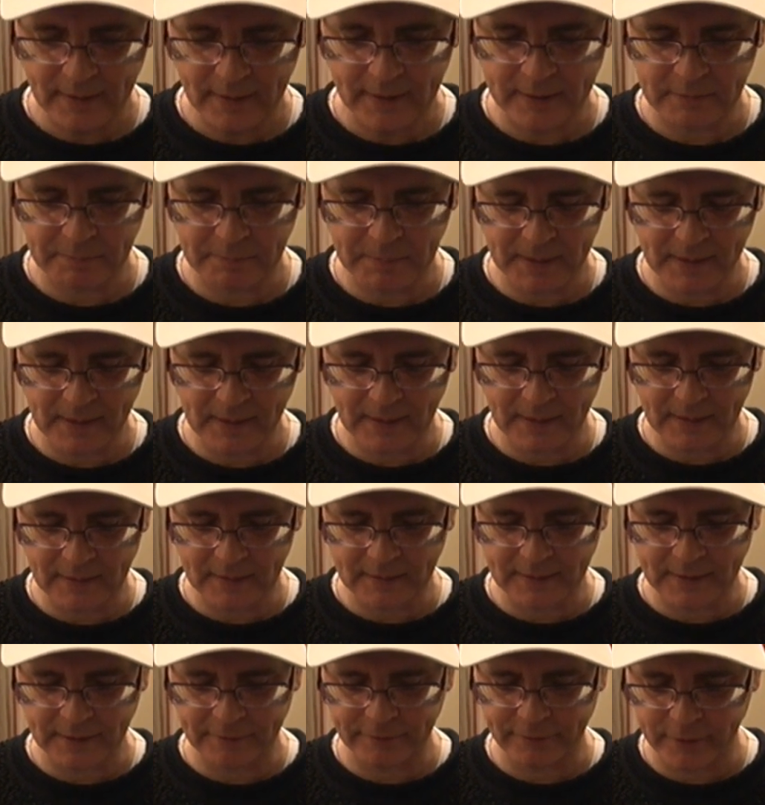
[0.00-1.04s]
It's been a
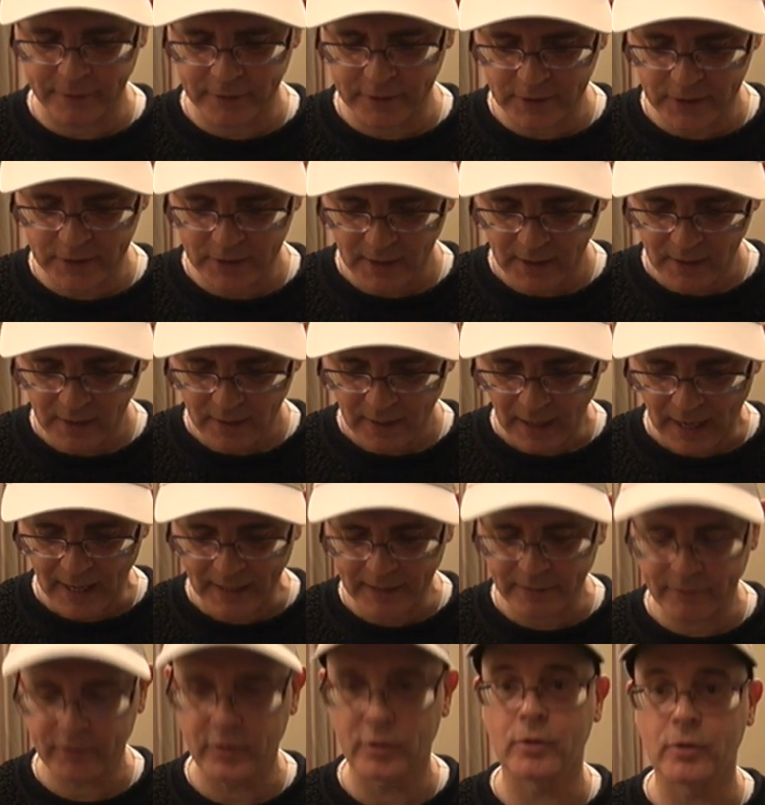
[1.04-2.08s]
little different.
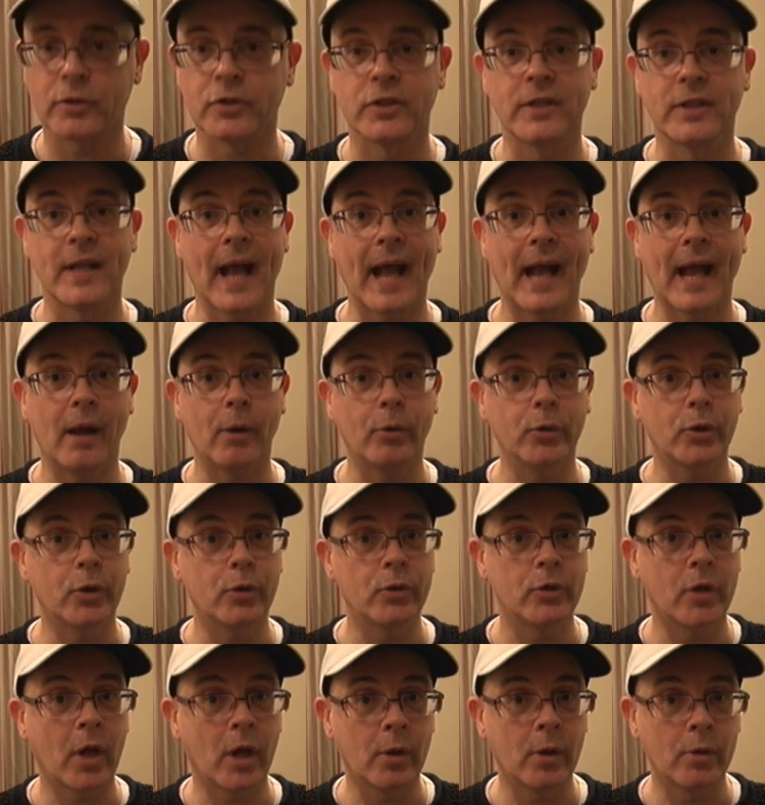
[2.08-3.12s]
And of course, now
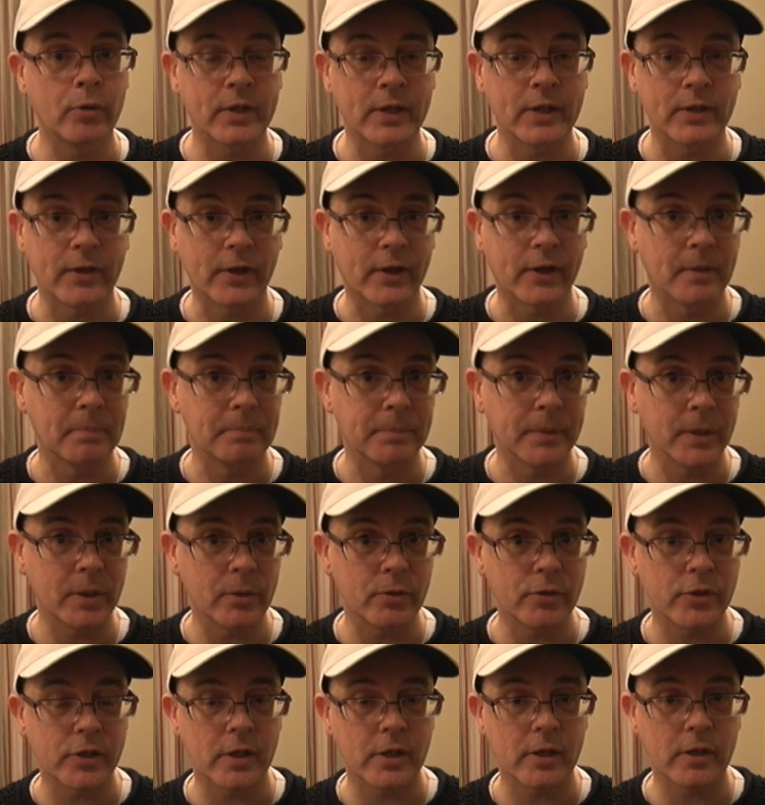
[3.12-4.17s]
you know that the
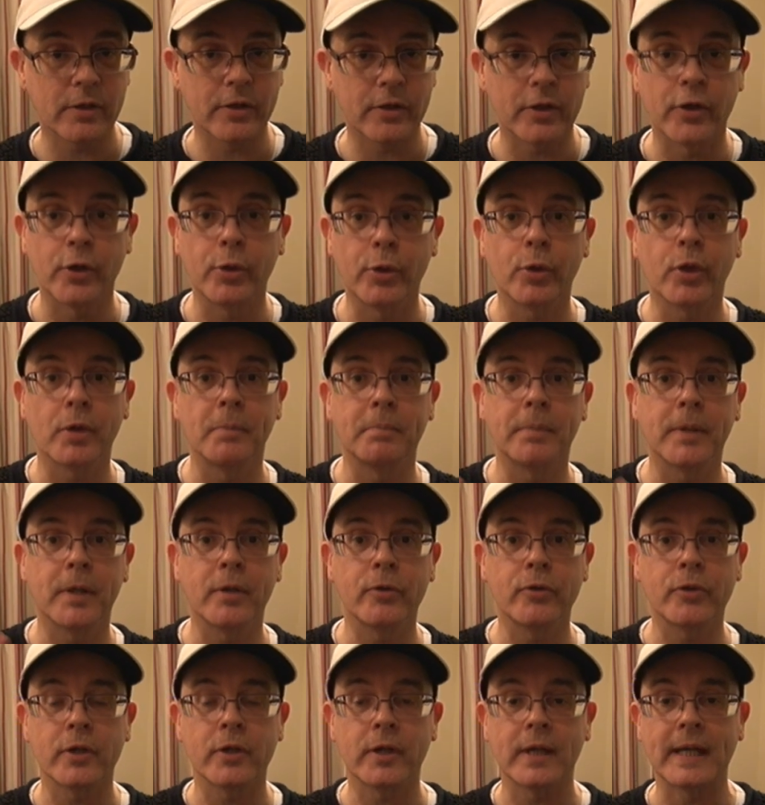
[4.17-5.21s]
computer, the new
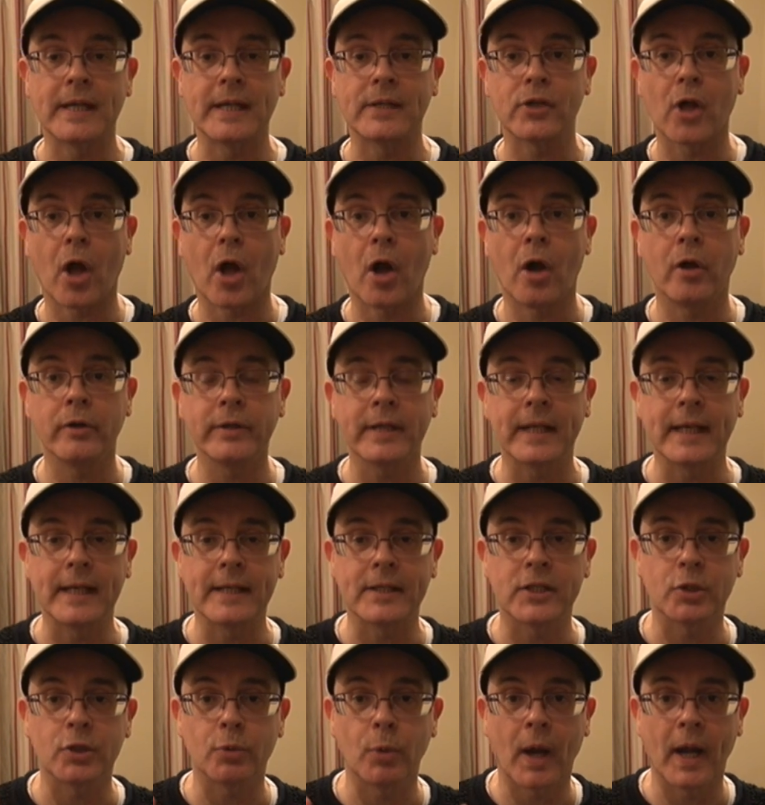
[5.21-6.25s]
computer, is on
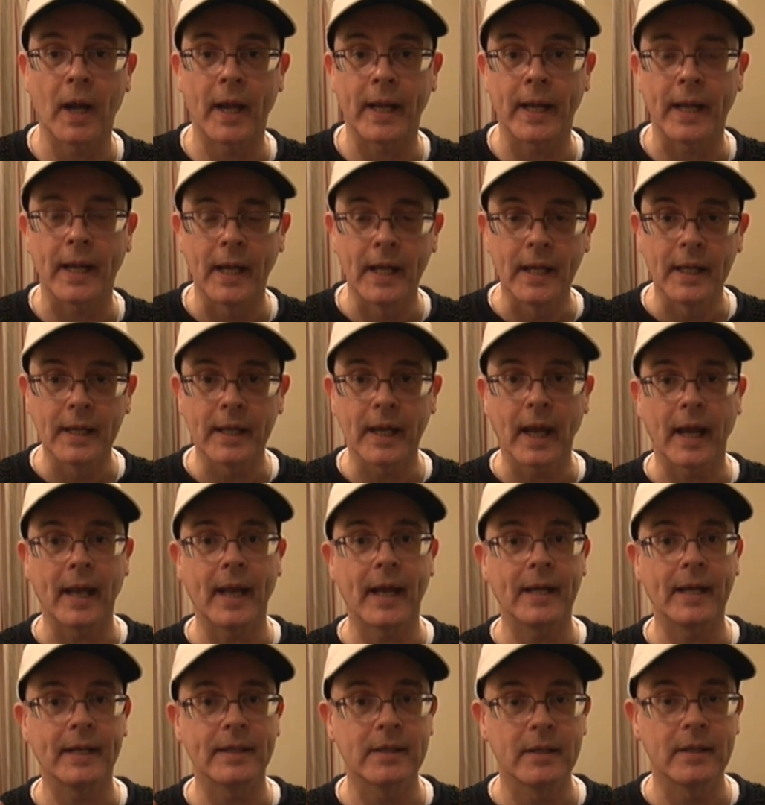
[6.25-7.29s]
its way. Can
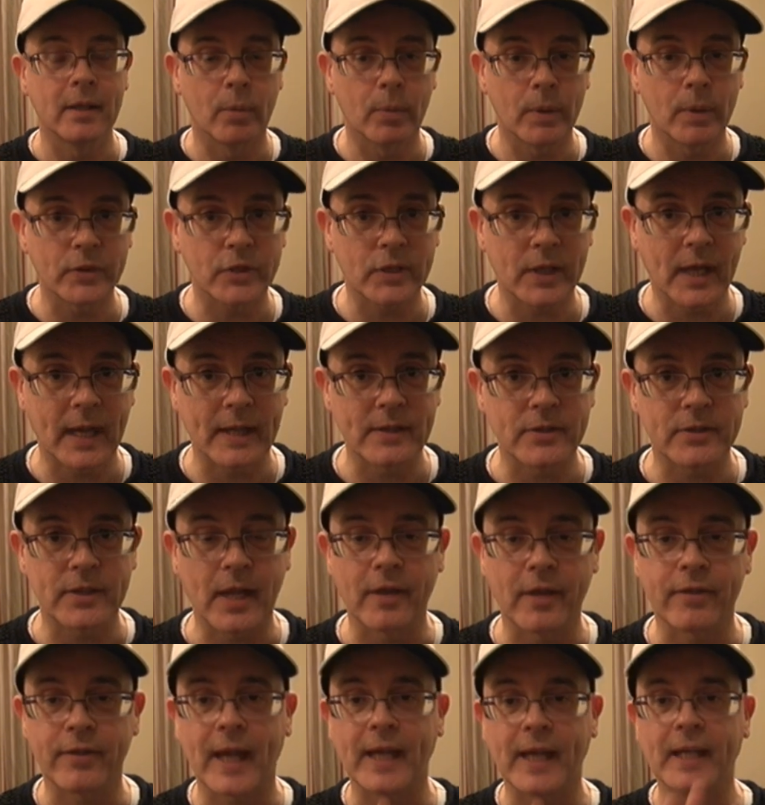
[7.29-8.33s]
I once again
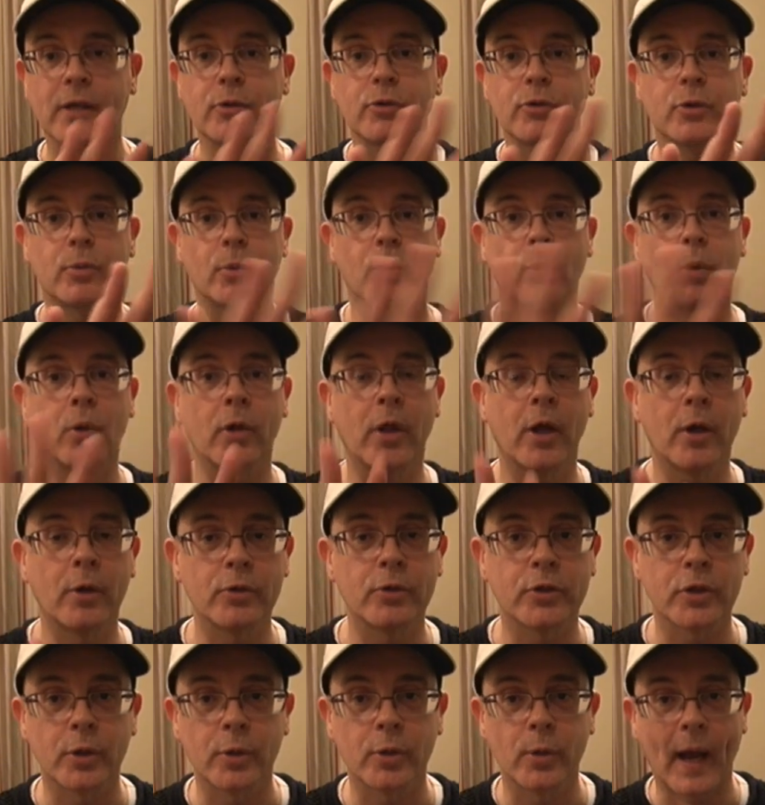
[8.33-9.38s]
say thank you to all
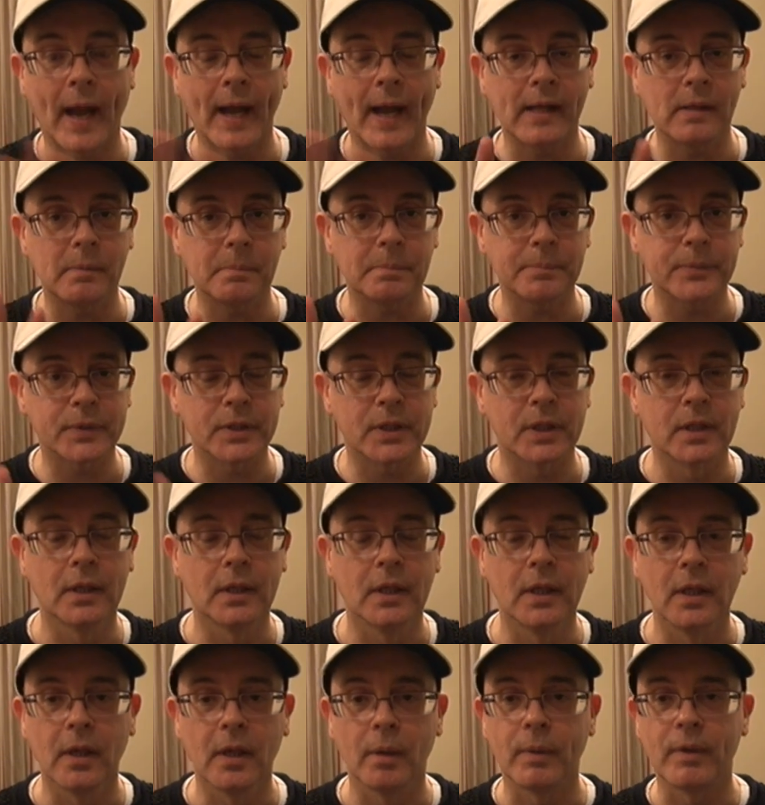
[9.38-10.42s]
those who helped
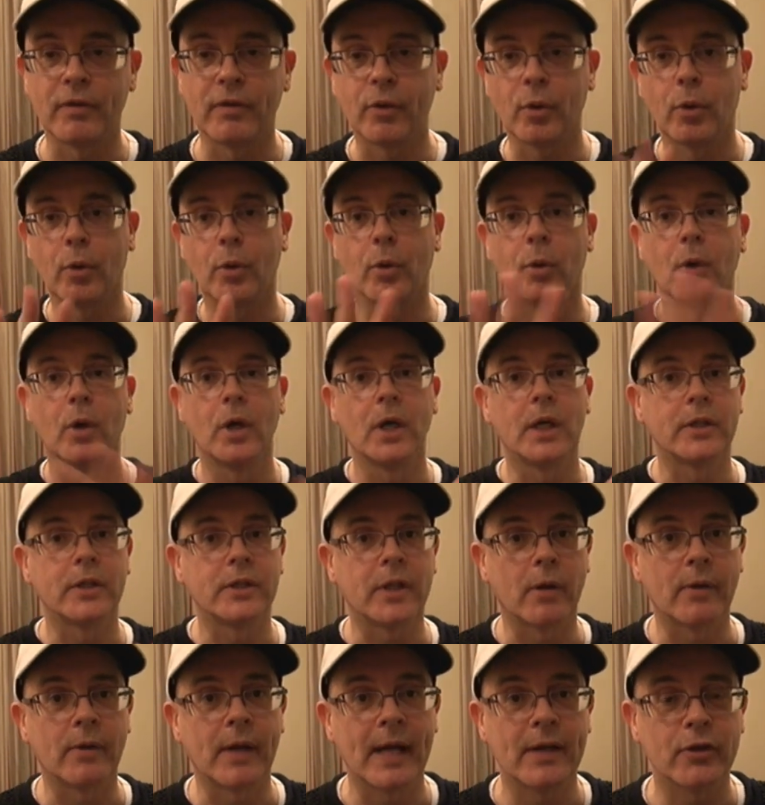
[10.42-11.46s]
with your
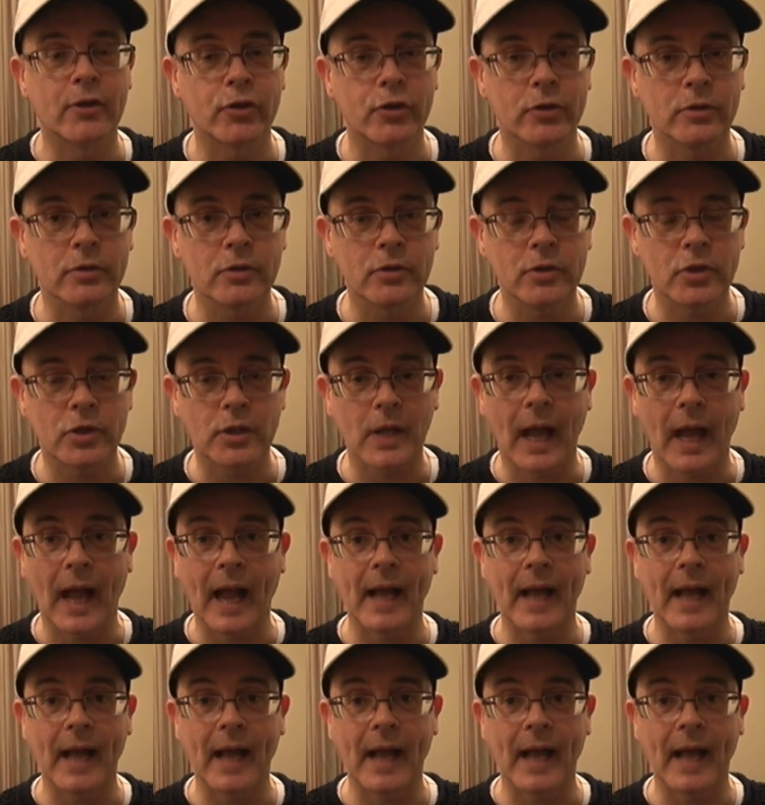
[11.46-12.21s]
donations.